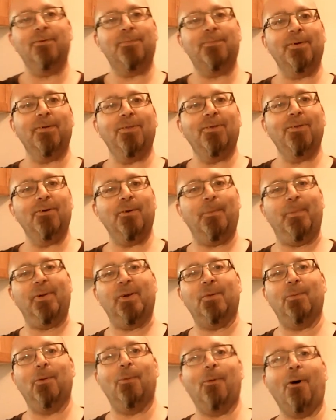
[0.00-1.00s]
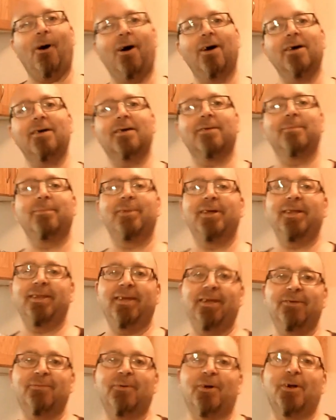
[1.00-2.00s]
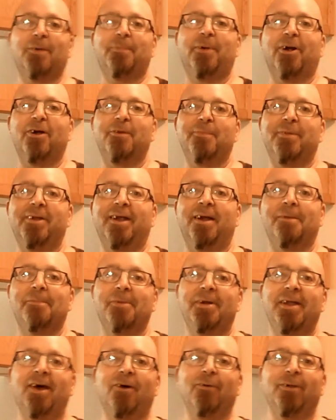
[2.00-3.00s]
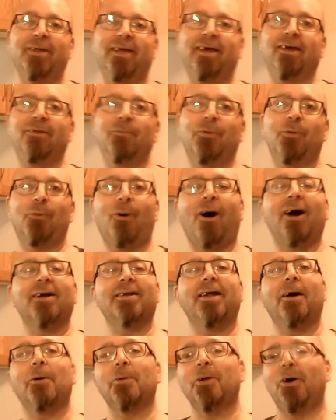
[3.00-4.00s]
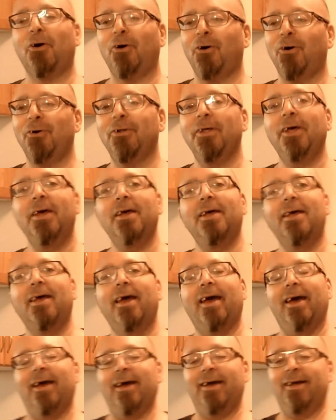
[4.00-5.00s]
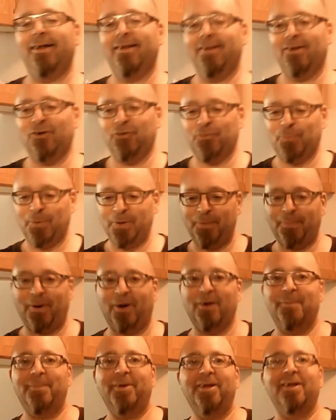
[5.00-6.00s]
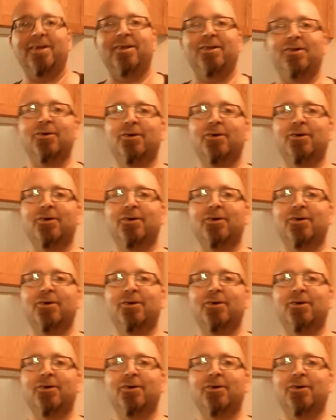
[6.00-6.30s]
for a little bit of a walk, and we leave our apartment. Every now and again we'll walk down the hall, and there's one apartment you